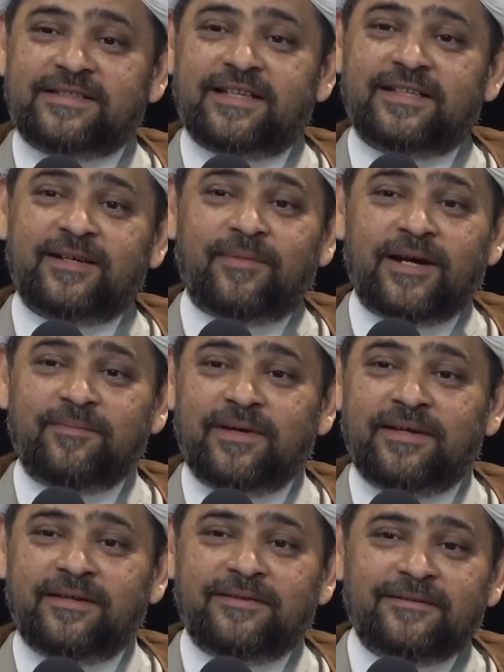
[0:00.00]
that there might
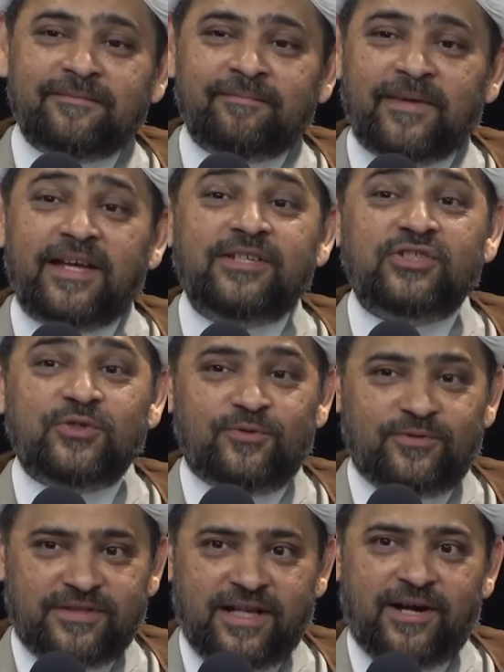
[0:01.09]
be
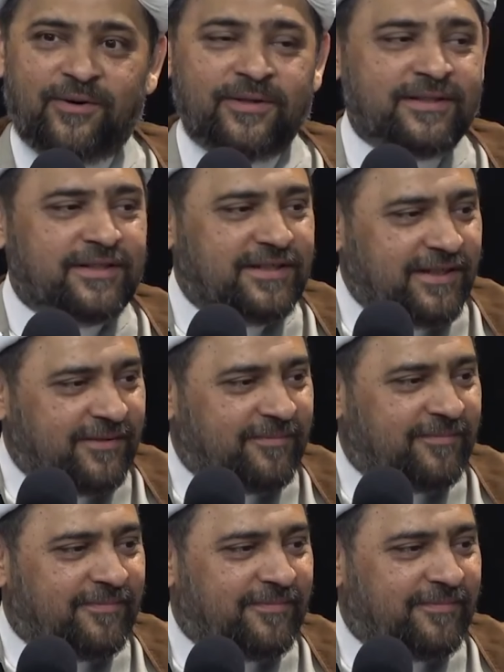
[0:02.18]
issues now in the team.